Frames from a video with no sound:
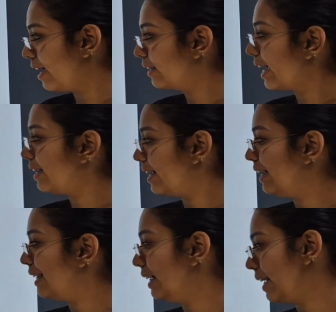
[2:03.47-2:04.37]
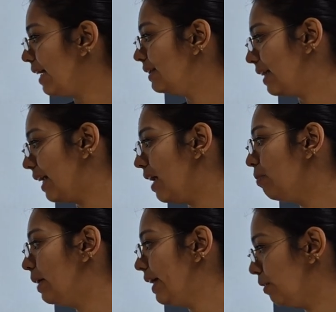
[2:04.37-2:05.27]
and can dental traits
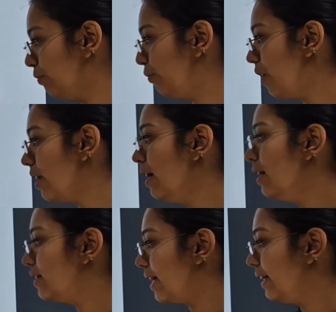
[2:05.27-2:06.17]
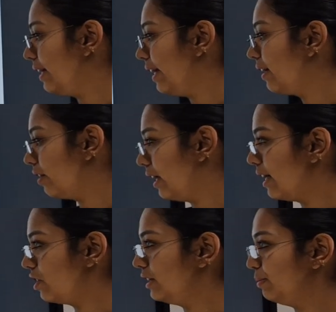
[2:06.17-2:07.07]
reliably infer genetic
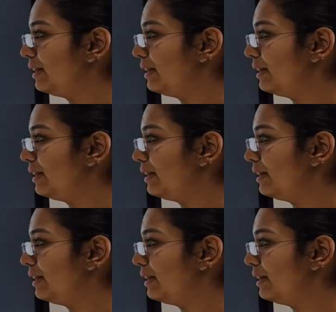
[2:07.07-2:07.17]
relationships.